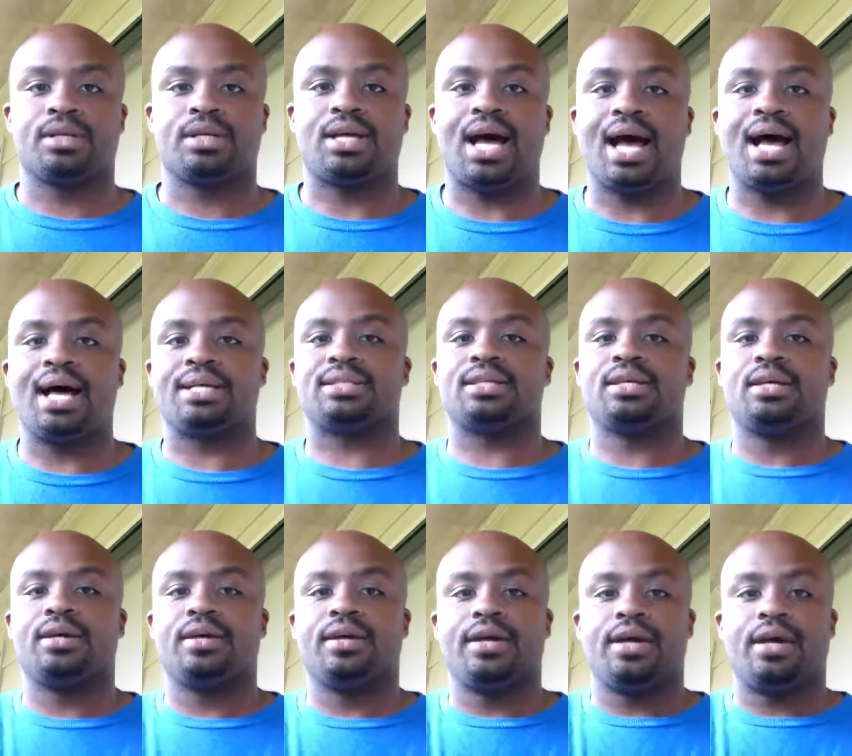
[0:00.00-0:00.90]
Guys,
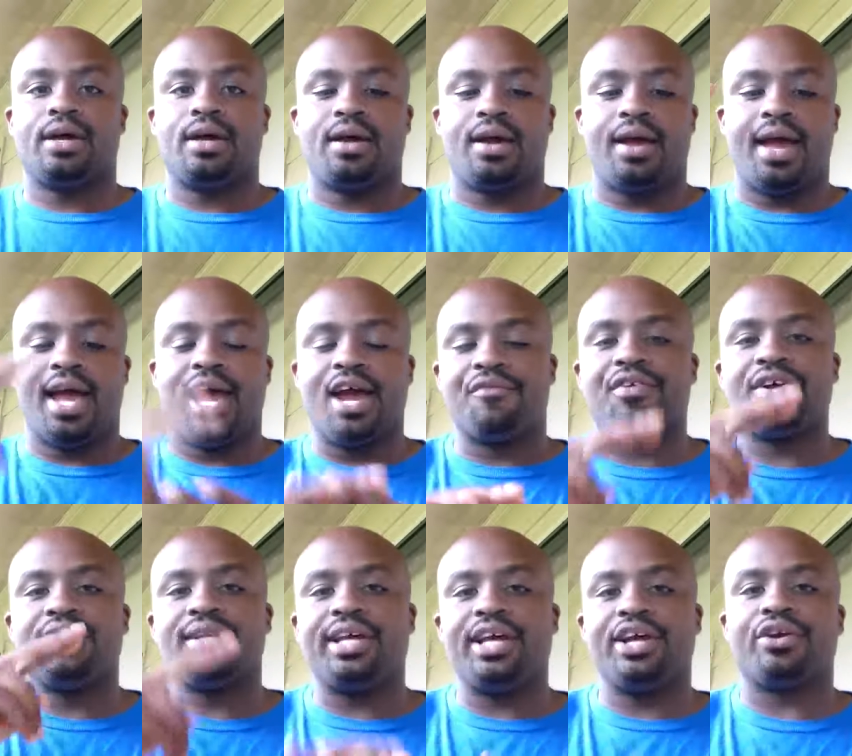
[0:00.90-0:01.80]

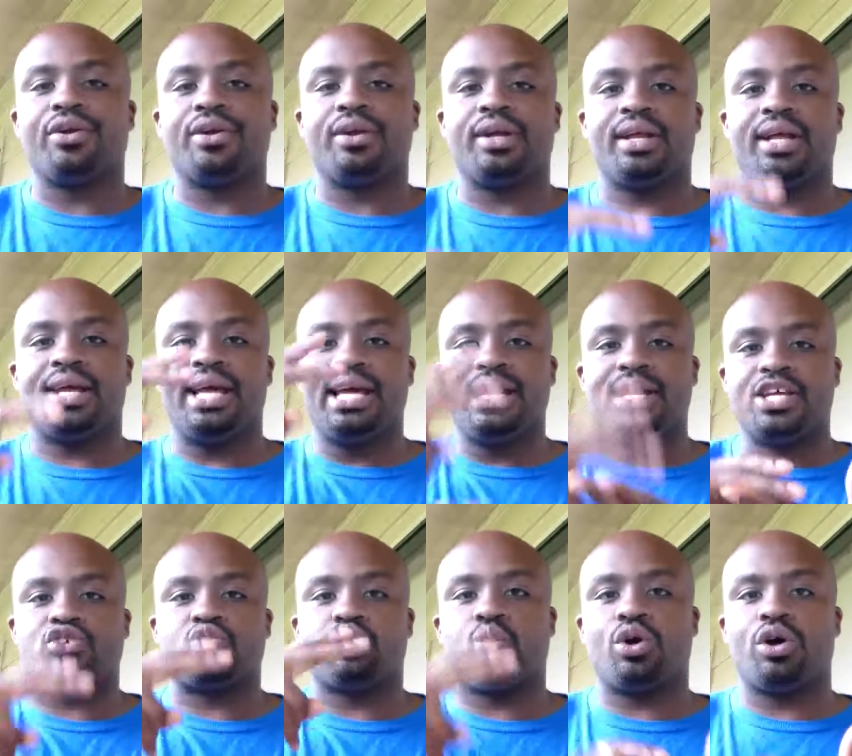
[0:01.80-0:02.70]
every leader in
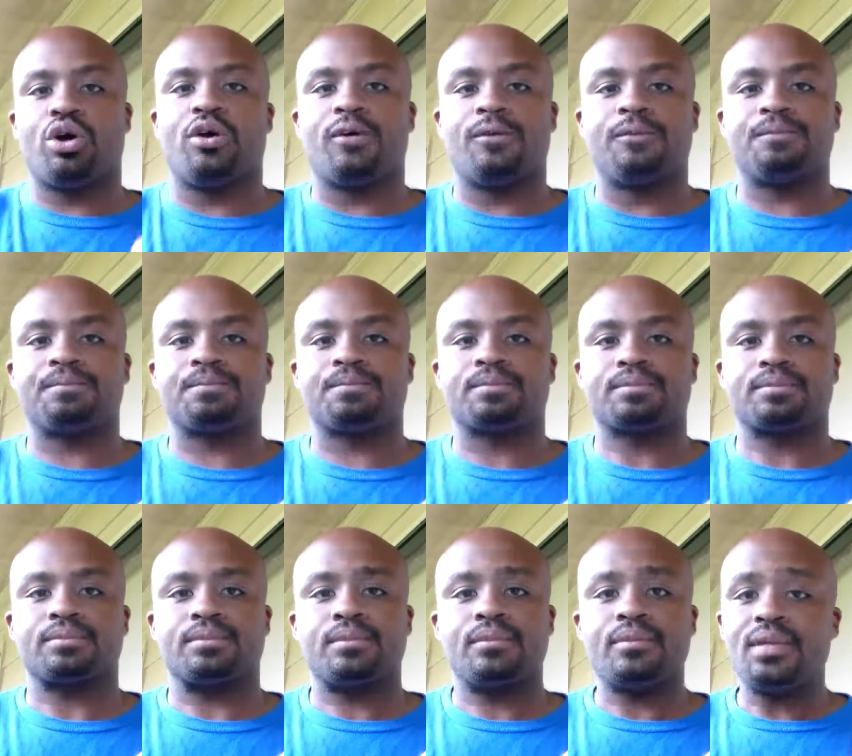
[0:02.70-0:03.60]
this world
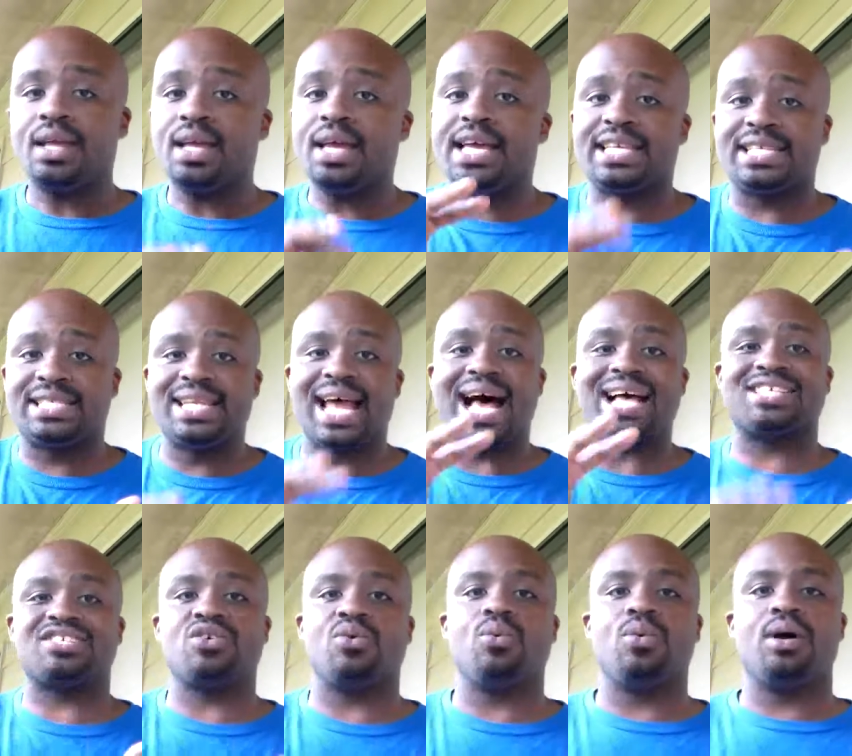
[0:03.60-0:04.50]
it's
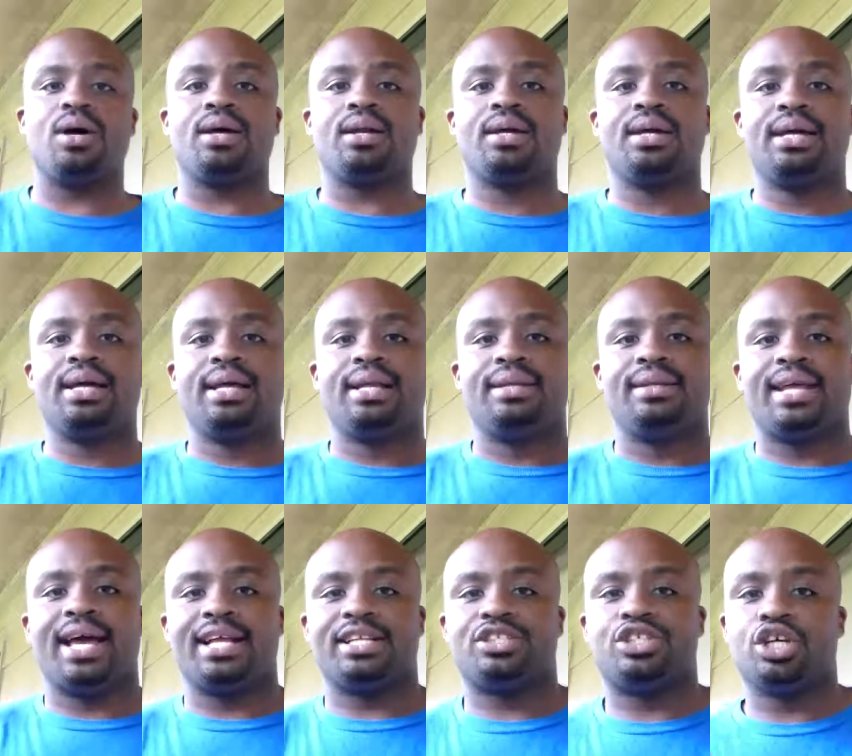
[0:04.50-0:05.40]
not someone
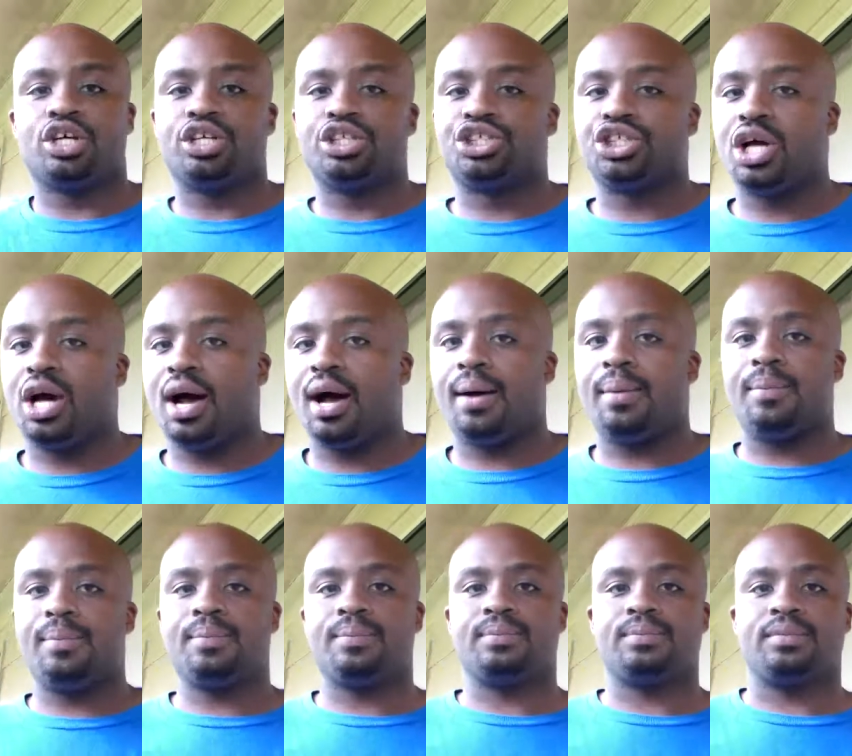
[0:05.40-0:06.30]
that took a job.